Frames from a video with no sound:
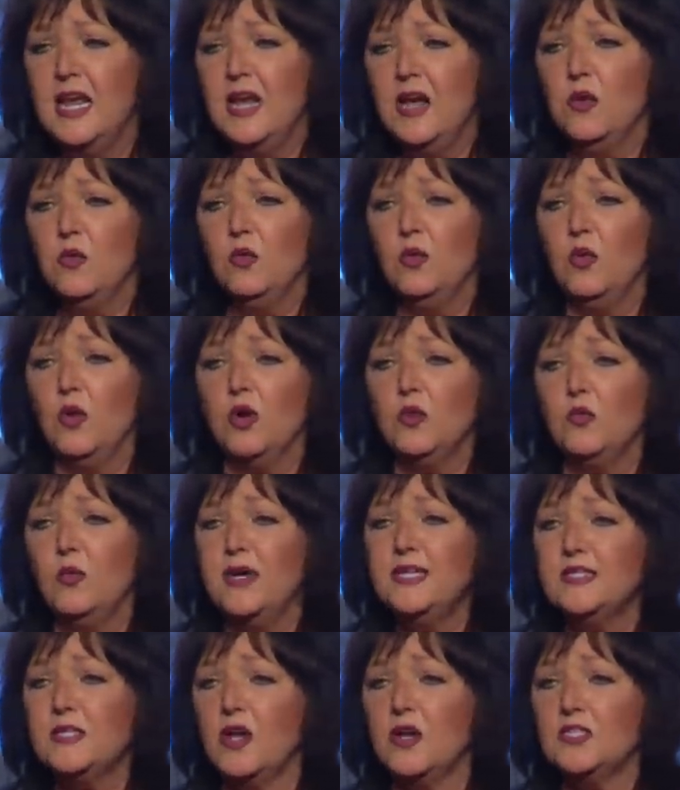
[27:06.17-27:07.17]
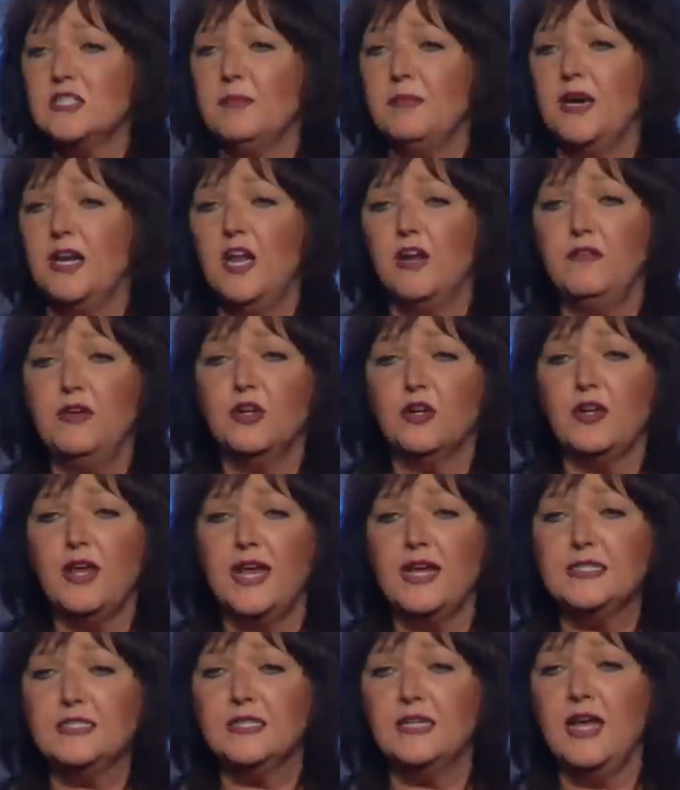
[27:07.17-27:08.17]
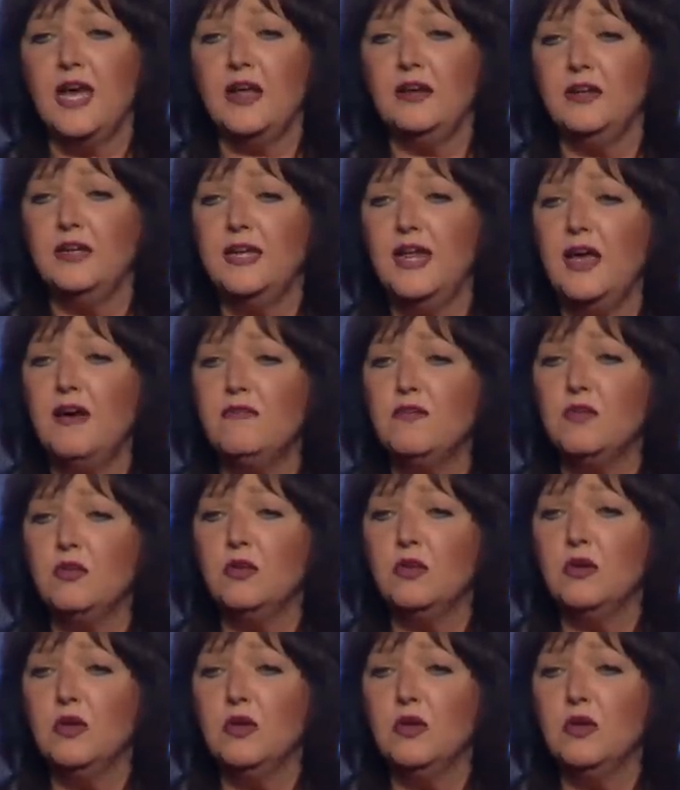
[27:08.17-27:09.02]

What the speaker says: well, Lord, we saw somebody over here casting out a devil.